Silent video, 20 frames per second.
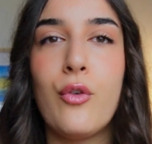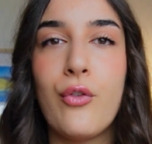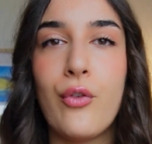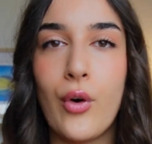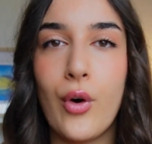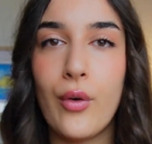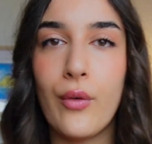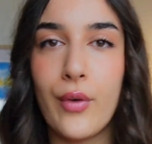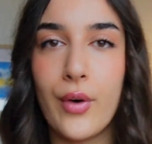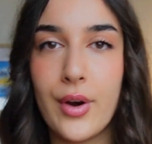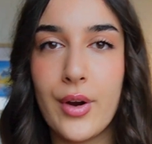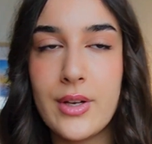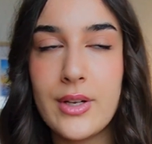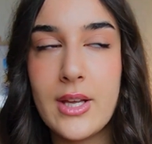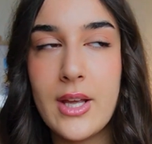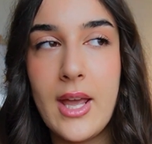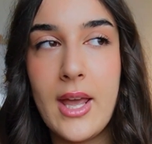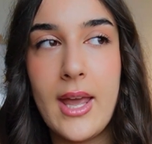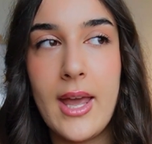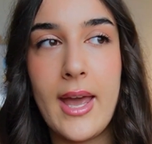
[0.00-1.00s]

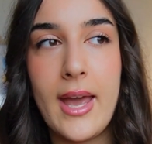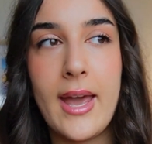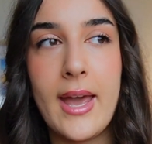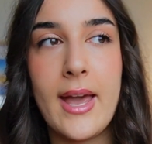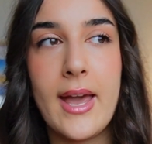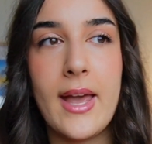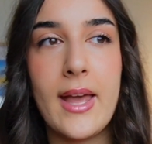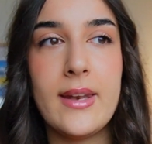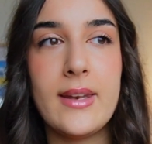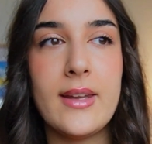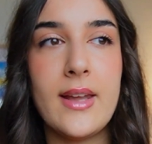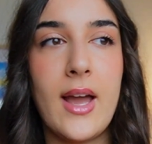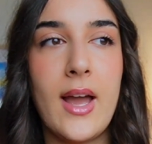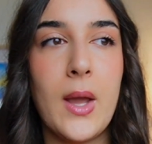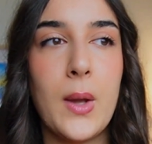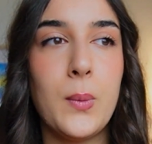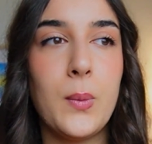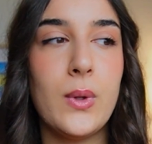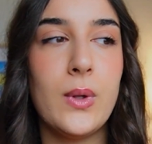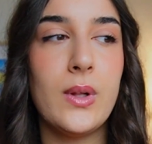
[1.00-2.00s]
forward and
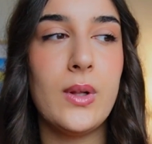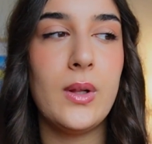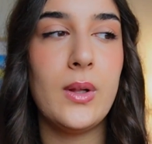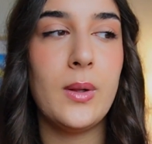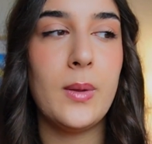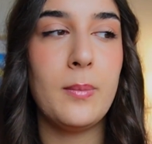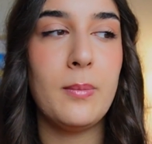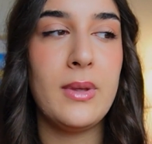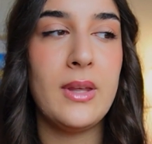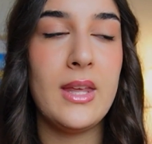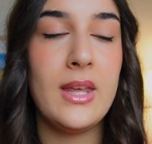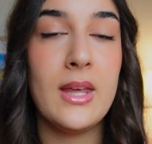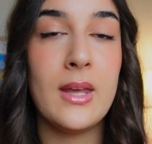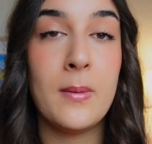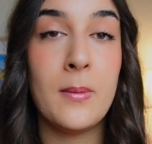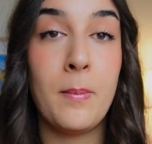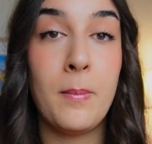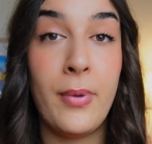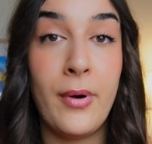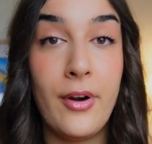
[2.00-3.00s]
I will
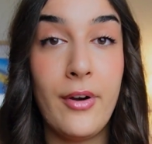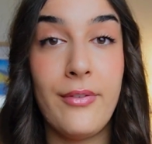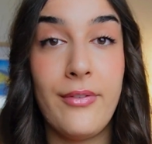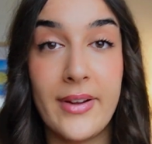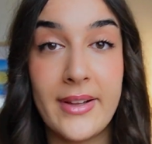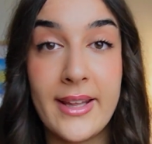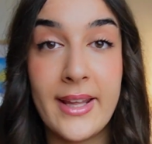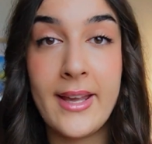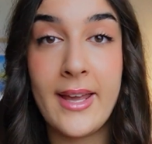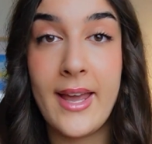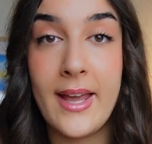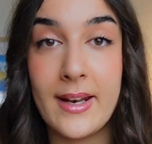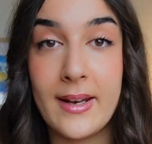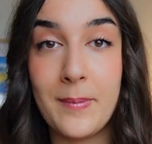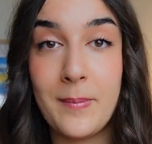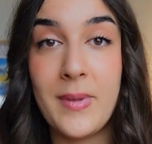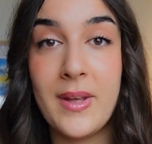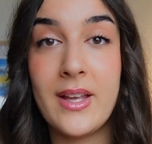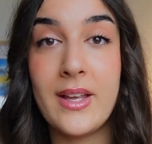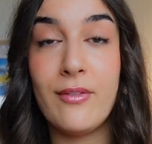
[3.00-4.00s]
be perfect
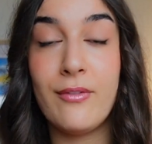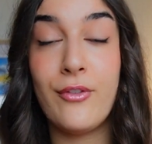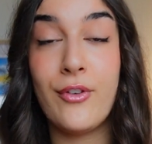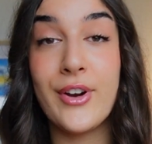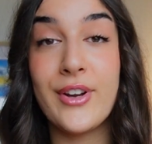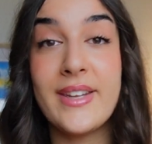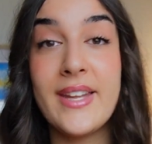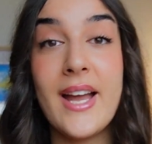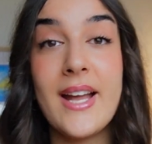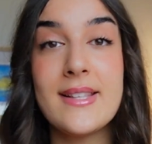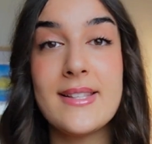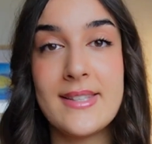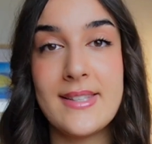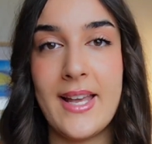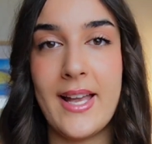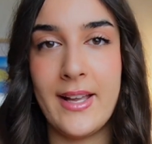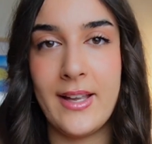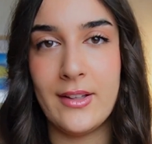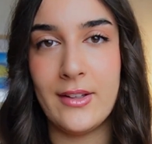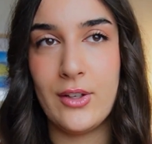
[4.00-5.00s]
again for that
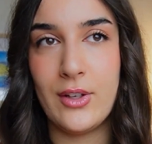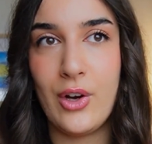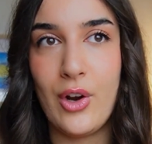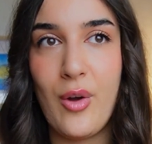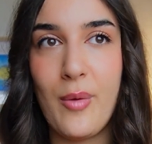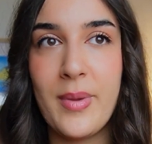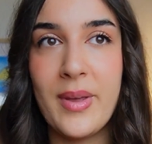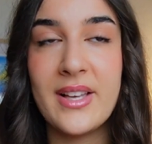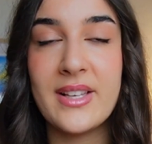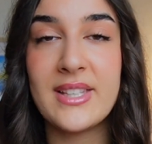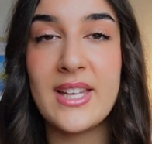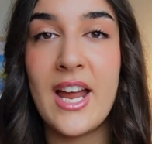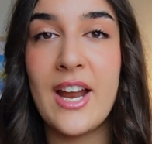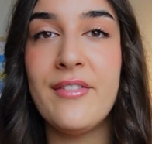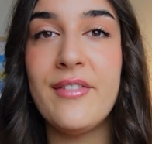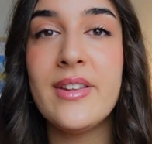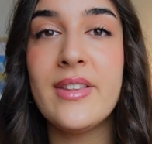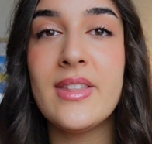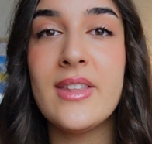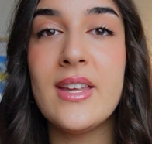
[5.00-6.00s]
second, because
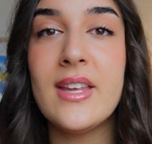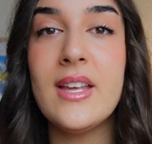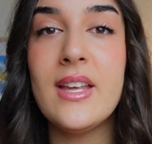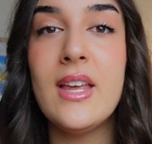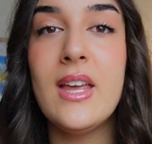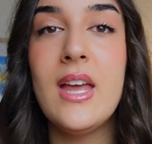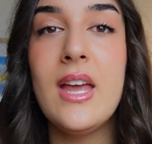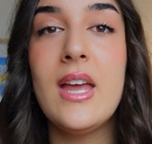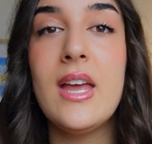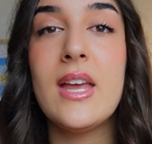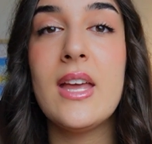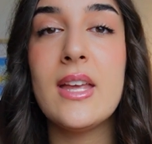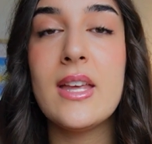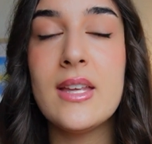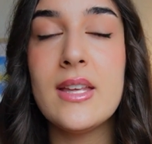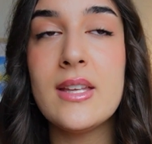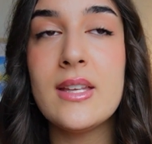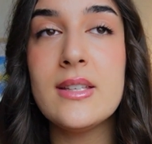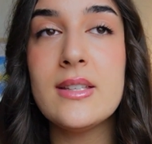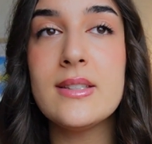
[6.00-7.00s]
everything
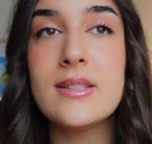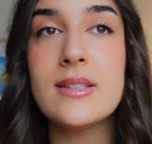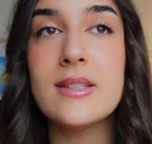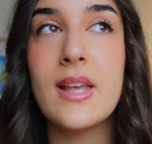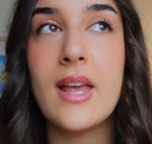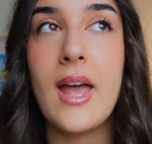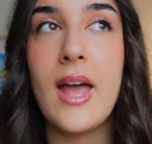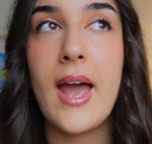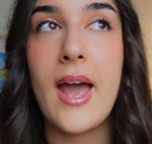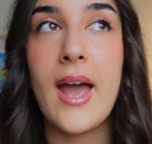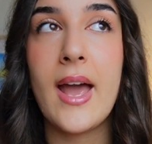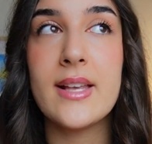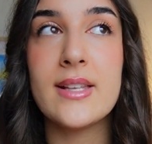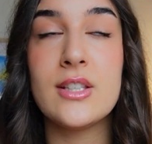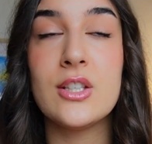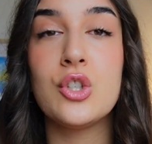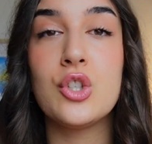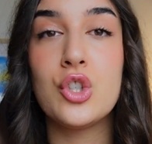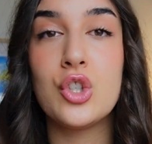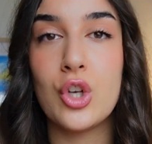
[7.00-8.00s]
is
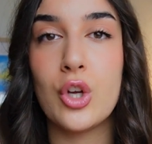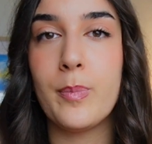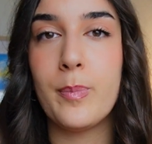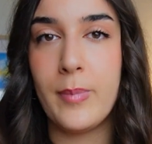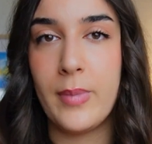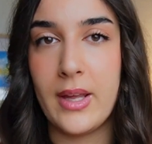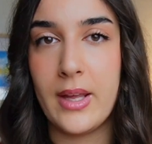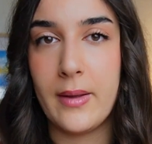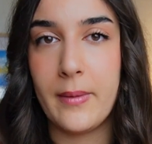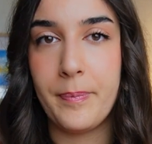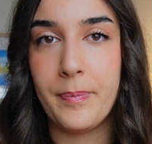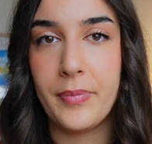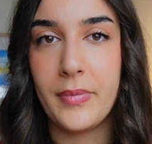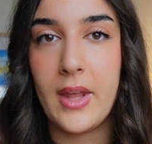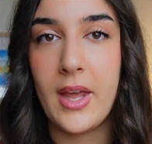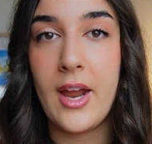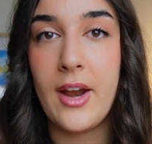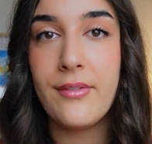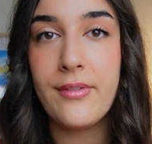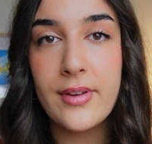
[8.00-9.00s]
as it should be.
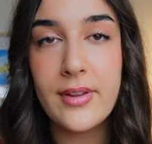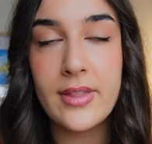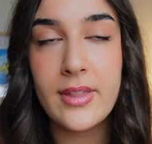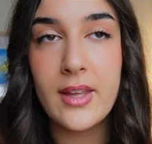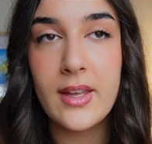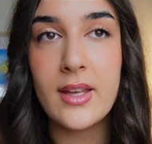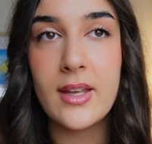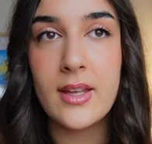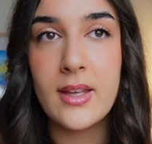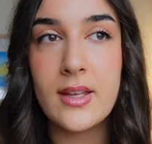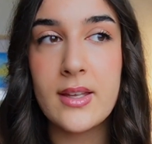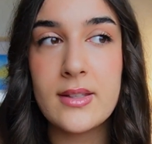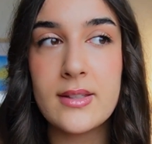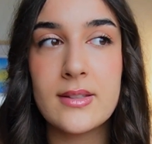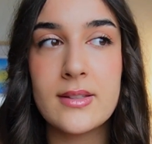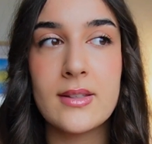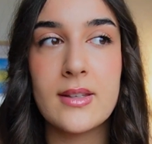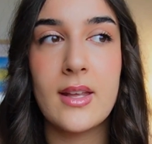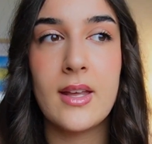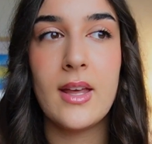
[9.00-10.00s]
Everything
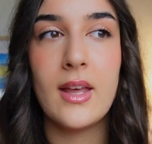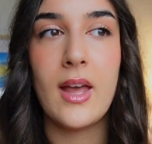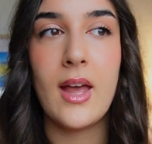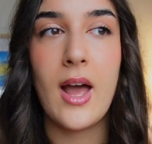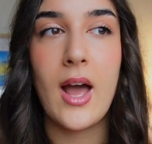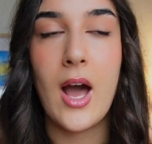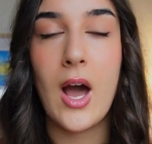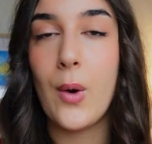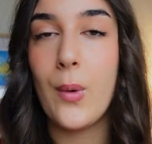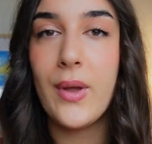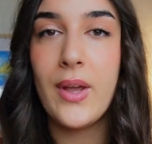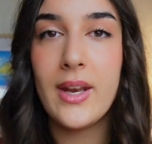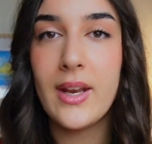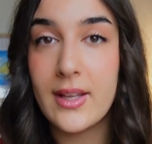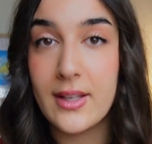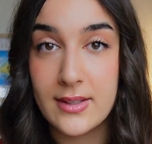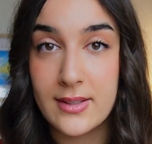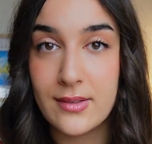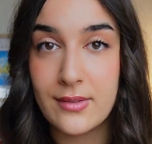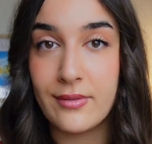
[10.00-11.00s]
is how it
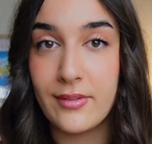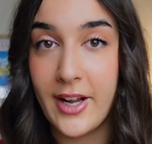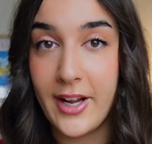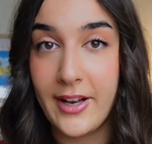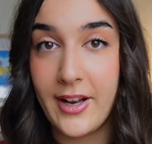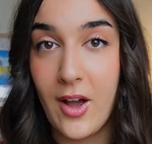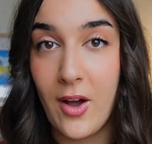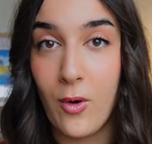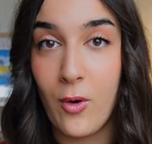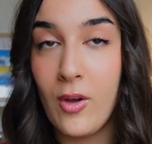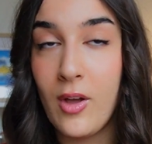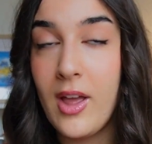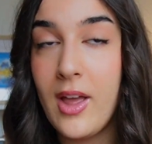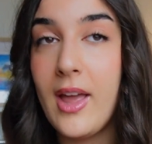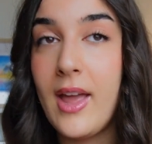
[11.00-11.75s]
is right now.